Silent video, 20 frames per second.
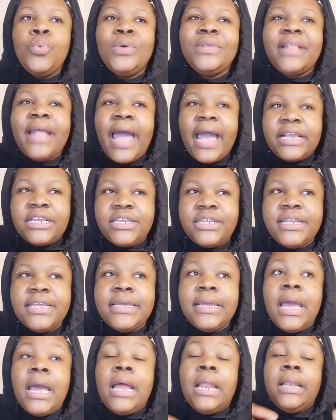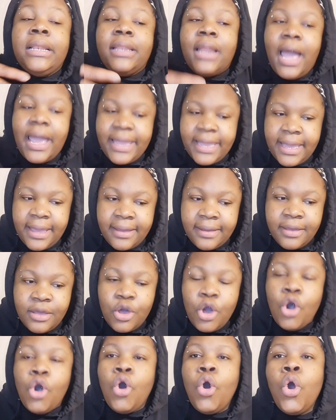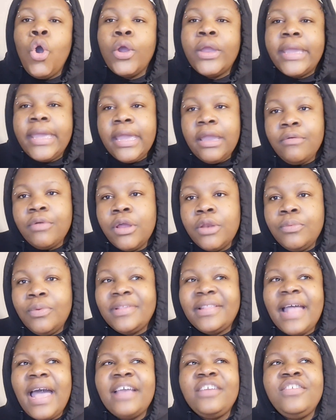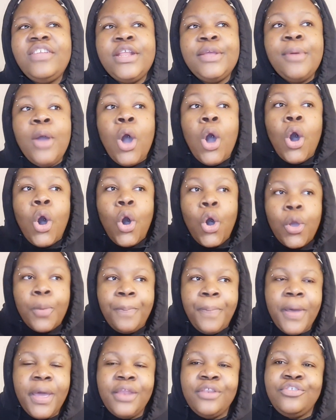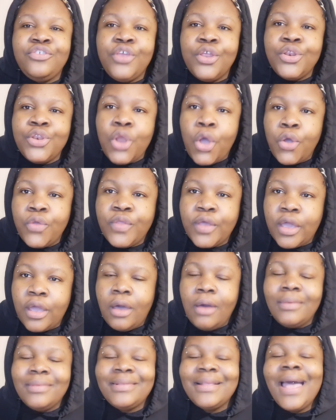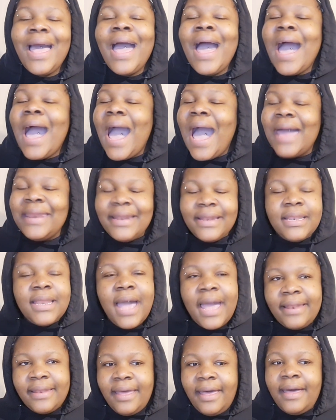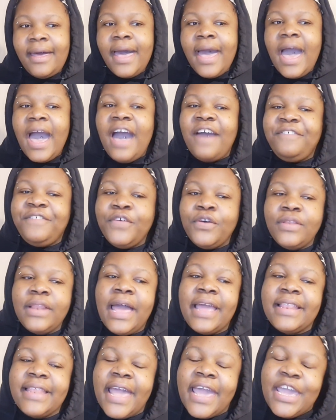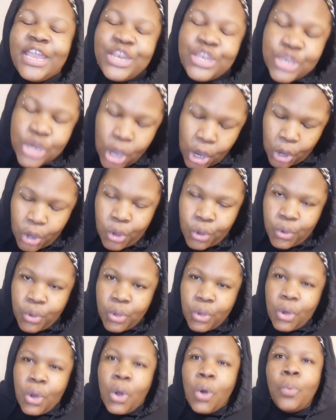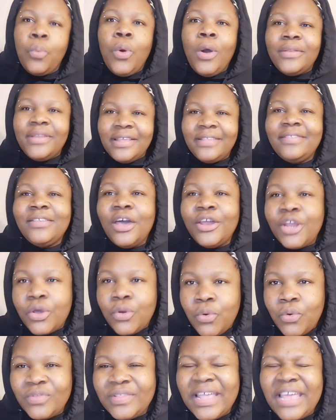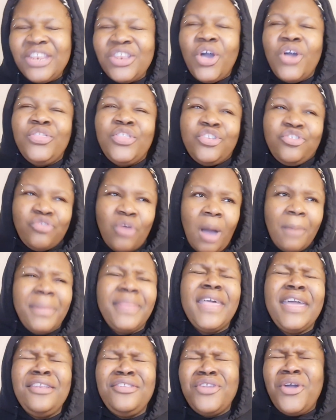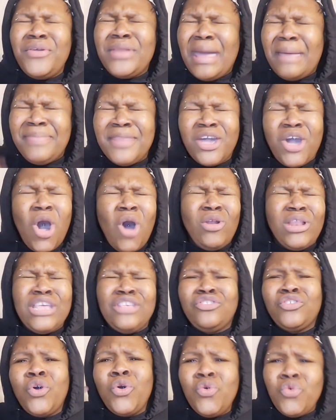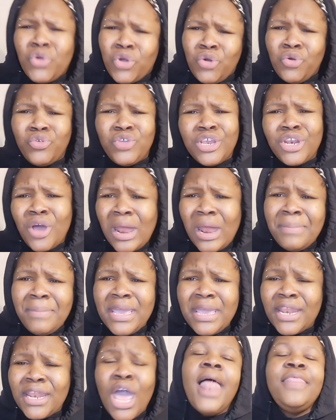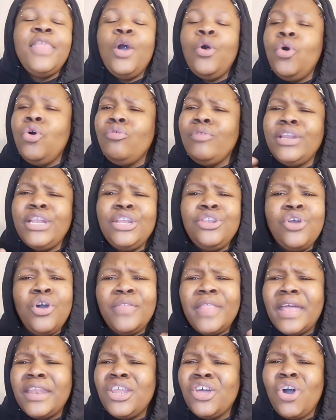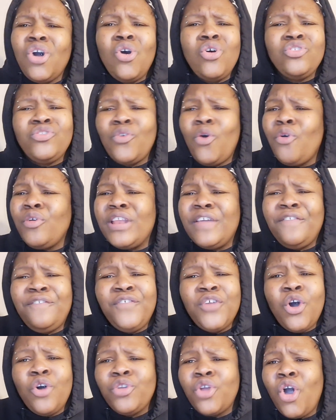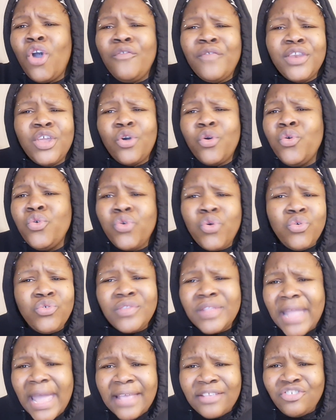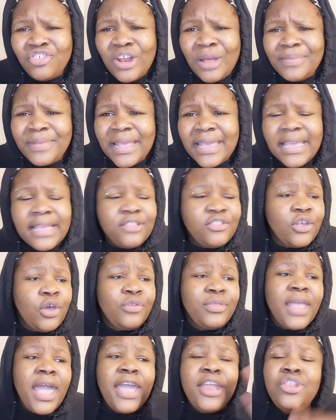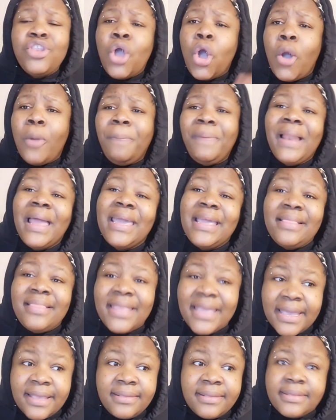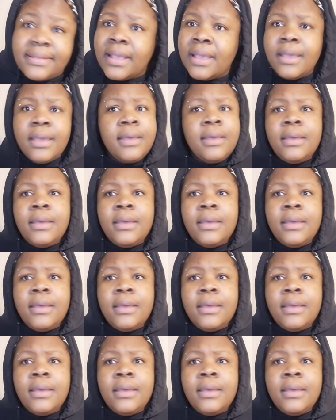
was actually lying or Ciaran was actually open to know the girls. I didn't like that. I feel like they know what this is going to cause. They know the drama. They know that Nicole is cuckoo. You know what I mean? They already know that Nicole's already flown over the cuckoo's nest. You know what I'm saying? So they know playing this.